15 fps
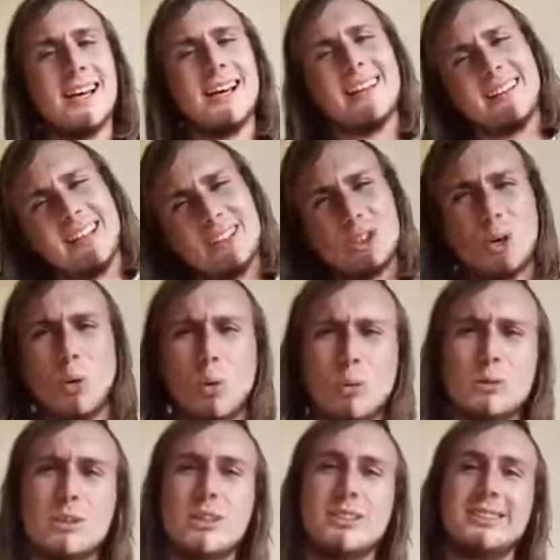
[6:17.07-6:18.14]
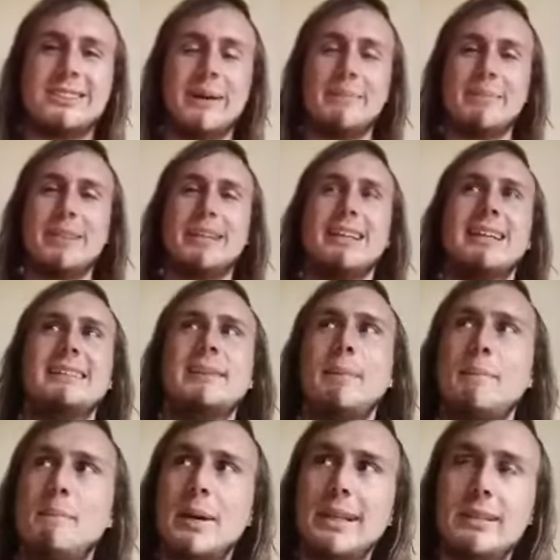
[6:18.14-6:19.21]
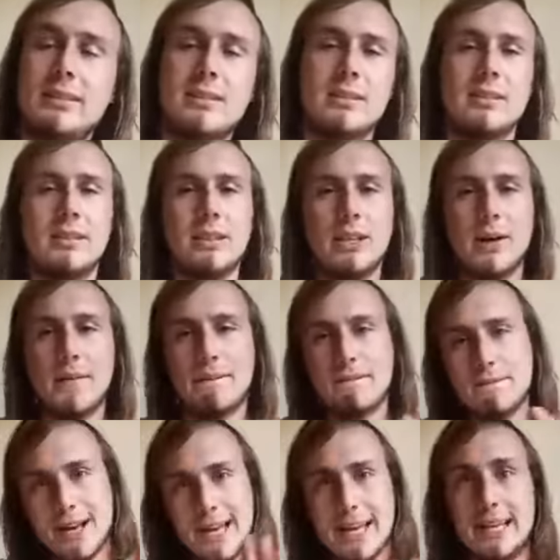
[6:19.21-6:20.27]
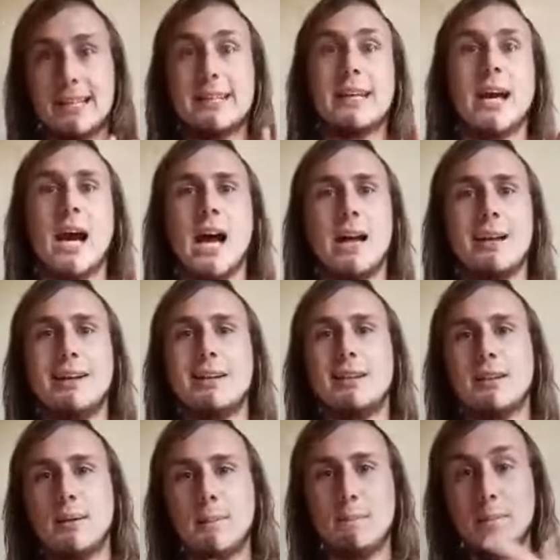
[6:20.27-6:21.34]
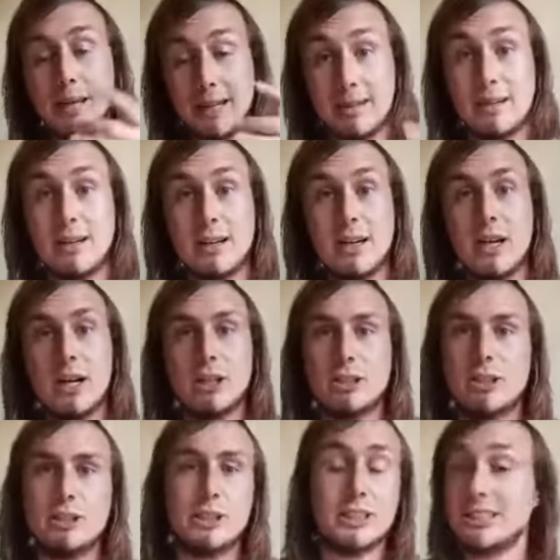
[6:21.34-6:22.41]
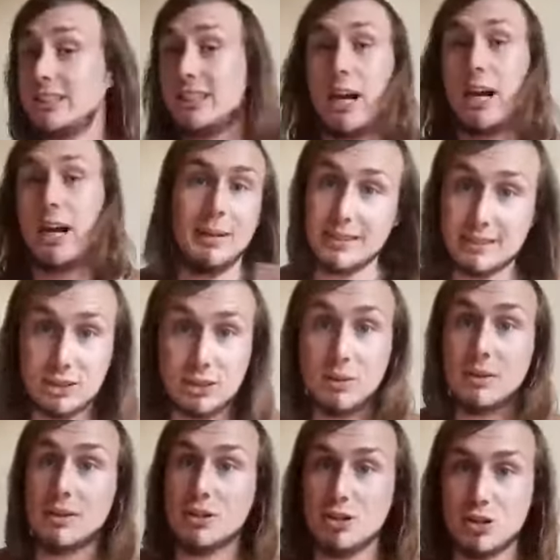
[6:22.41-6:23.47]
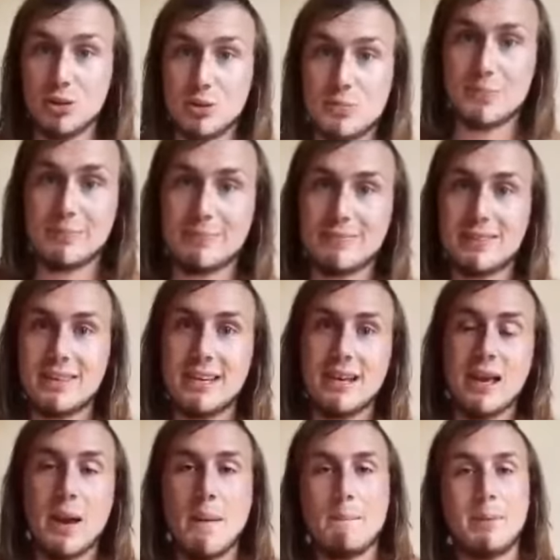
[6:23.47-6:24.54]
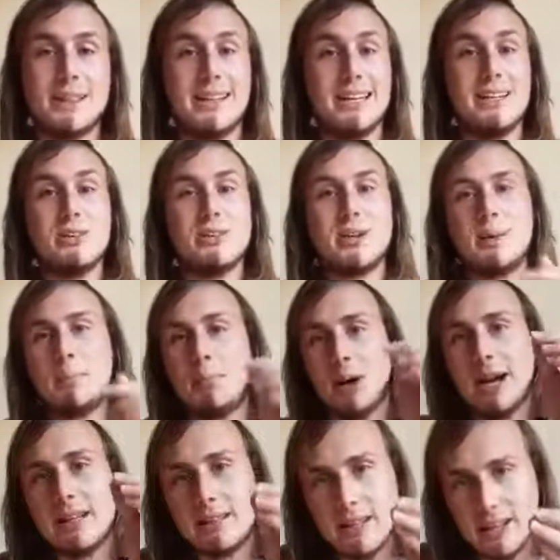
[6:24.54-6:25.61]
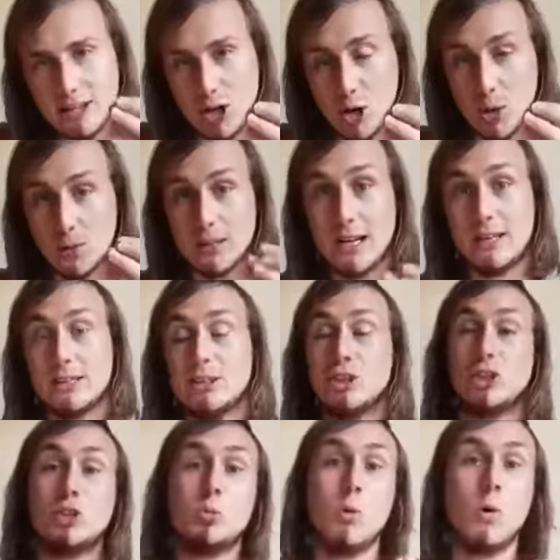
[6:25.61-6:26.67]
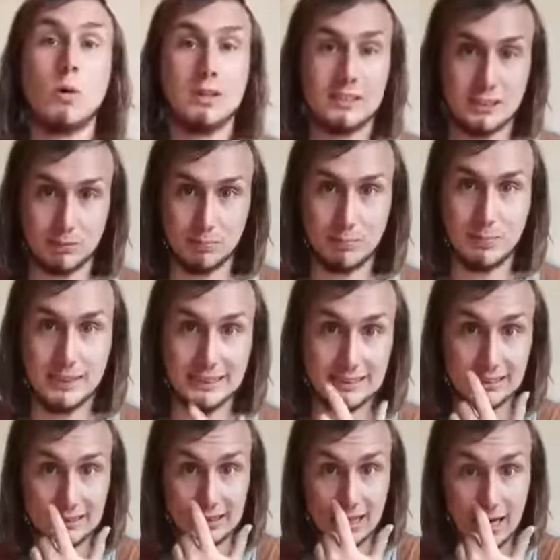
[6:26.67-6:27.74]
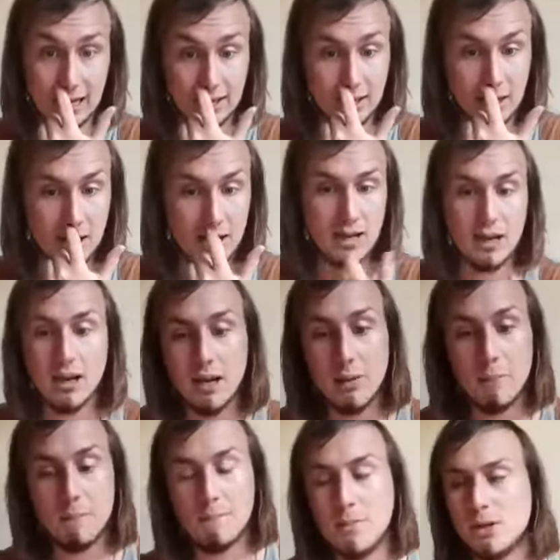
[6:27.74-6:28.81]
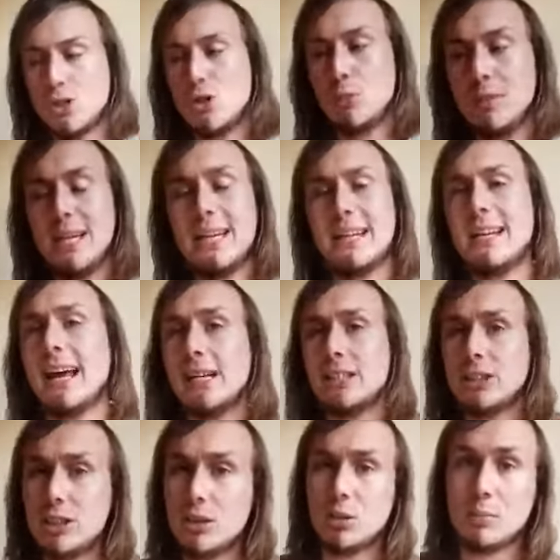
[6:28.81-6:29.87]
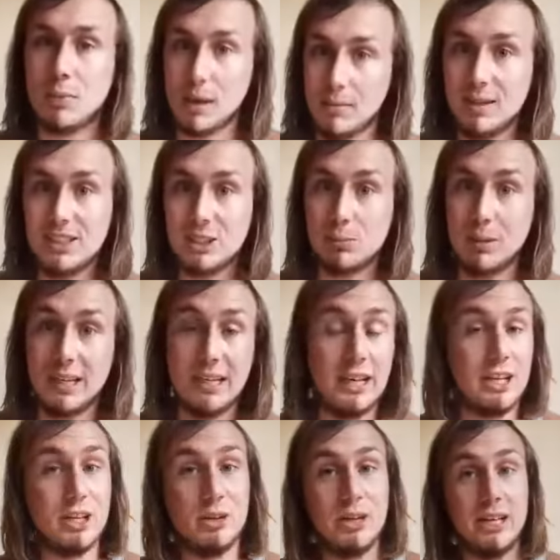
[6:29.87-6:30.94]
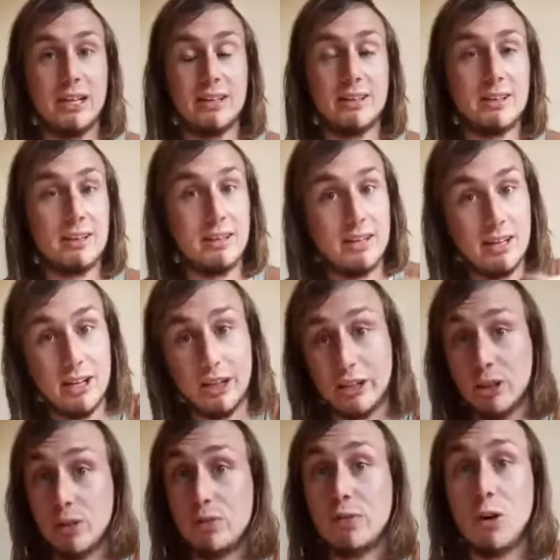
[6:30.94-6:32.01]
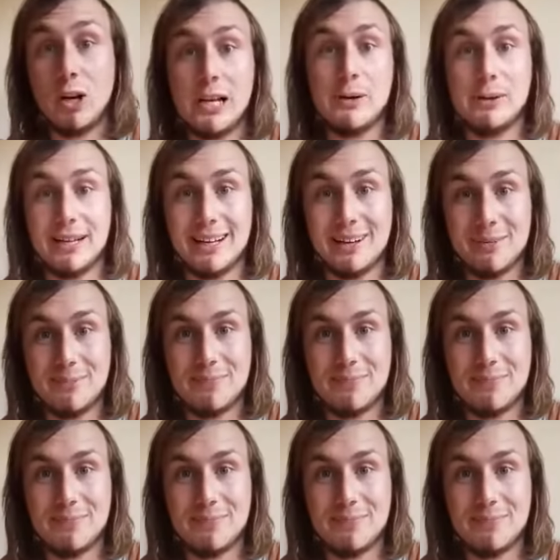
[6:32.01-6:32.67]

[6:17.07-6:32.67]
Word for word: That's also something that's a bit, you know, vague and big to just jump into and do. But then you can break that goal down into smaller pieces like to be a national public speaker, you need a good following.